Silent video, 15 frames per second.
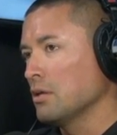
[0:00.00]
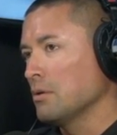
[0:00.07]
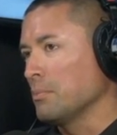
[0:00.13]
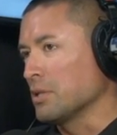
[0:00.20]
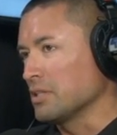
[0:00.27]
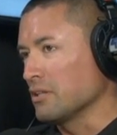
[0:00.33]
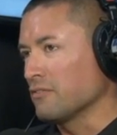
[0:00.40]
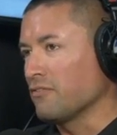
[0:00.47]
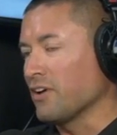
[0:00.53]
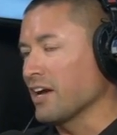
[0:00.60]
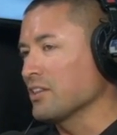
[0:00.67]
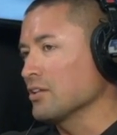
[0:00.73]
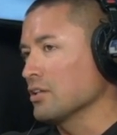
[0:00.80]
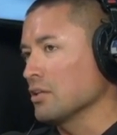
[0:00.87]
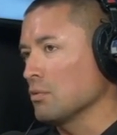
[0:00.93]
But then
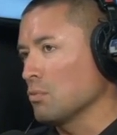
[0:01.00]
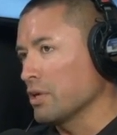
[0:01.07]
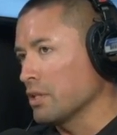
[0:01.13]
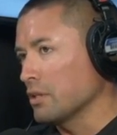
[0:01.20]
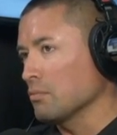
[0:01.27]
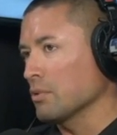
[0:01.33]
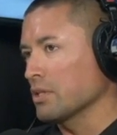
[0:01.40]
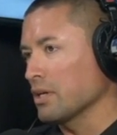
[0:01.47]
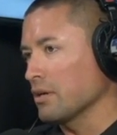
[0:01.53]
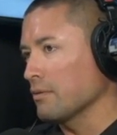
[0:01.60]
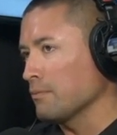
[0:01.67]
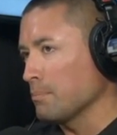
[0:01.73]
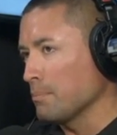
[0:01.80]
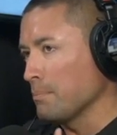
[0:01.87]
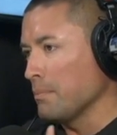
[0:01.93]
finally, when when I
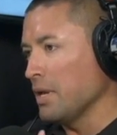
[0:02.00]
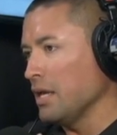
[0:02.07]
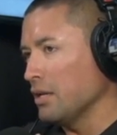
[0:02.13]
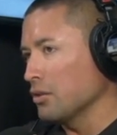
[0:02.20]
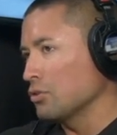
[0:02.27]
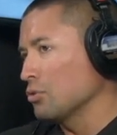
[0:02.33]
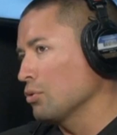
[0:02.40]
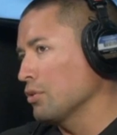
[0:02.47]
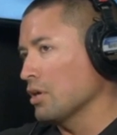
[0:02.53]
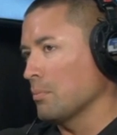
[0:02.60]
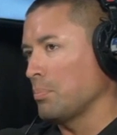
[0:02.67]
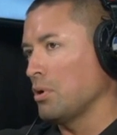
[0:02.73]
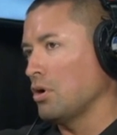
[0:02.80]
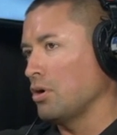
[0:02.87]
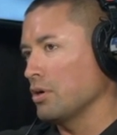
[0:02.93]
made it through
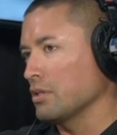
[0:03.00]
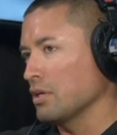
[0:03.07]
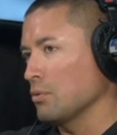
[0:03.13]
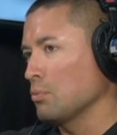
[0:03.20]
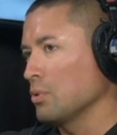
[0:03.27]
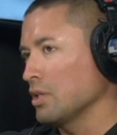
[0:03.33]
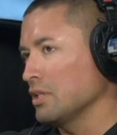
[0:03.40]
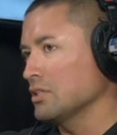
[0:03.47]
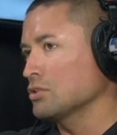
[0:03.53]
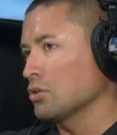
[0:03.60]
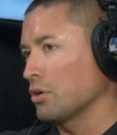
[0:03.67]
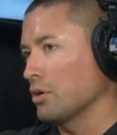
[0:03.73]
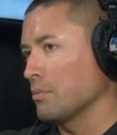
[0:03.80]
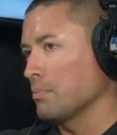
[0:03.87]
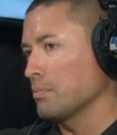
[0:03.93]
that part and I really
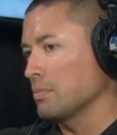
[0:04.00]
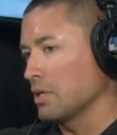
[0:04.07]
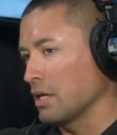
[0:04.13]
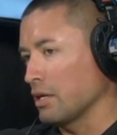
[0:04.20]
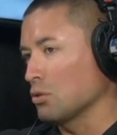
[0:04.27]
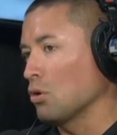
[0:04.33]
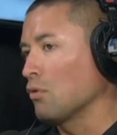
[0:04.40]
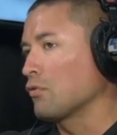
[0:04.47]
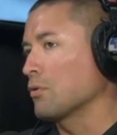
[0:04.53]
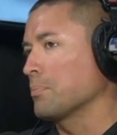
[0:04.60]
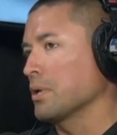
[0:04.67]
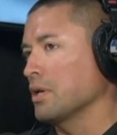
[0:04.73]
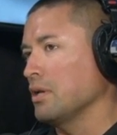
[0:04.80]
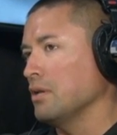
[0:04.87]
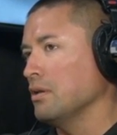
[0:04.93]
started getting
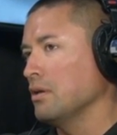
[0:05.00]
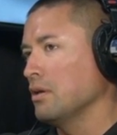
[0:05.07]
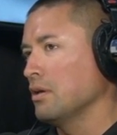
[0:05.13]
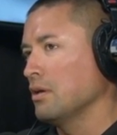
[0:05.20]
overpaid,